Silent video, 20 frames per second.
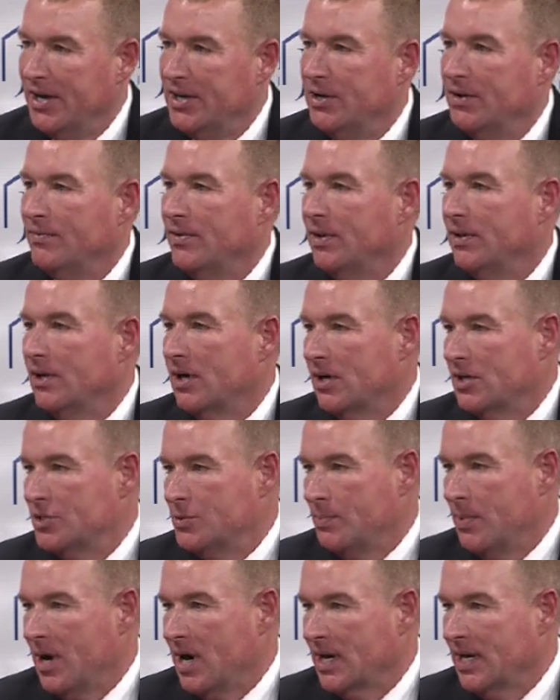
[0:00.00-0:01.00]
You have a
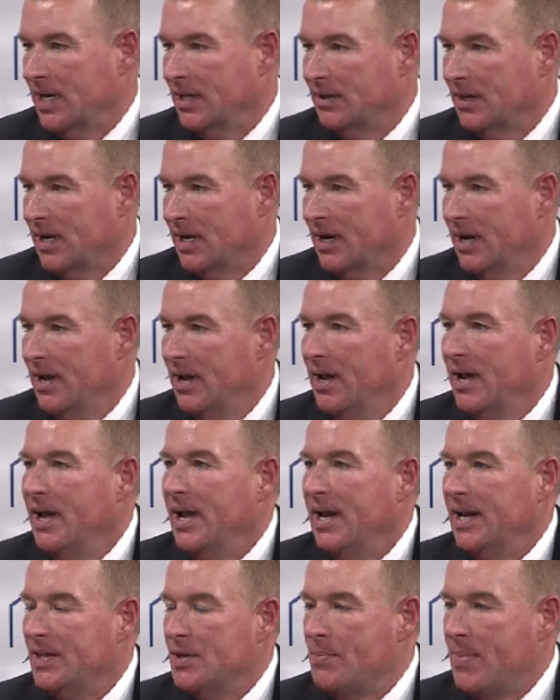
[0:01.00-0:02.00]
large parking lot
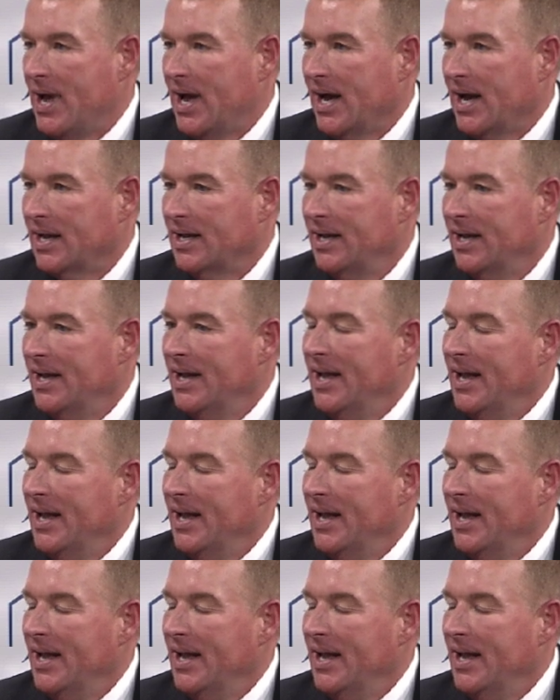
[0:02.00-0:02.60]
in the back.